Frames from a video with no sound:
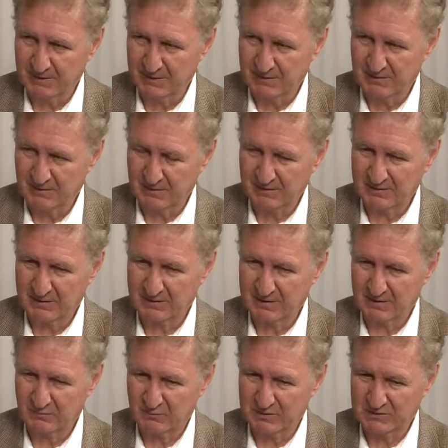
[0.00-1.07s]
And I
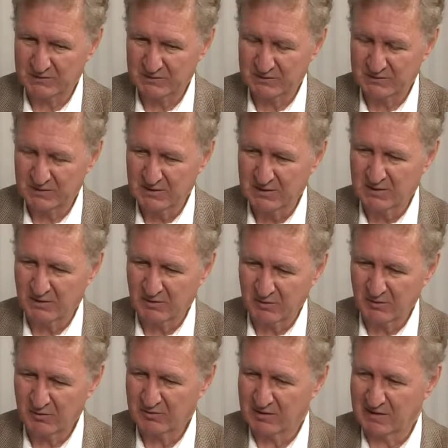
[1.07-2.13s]
think that we should
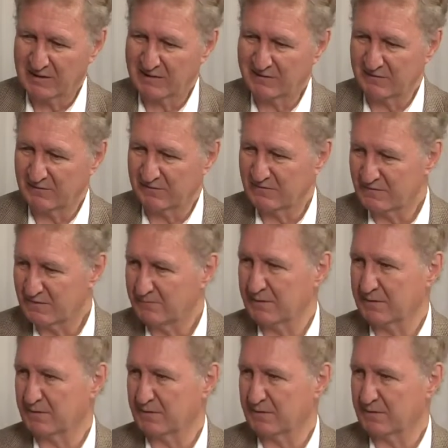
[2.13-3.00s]
not let this slip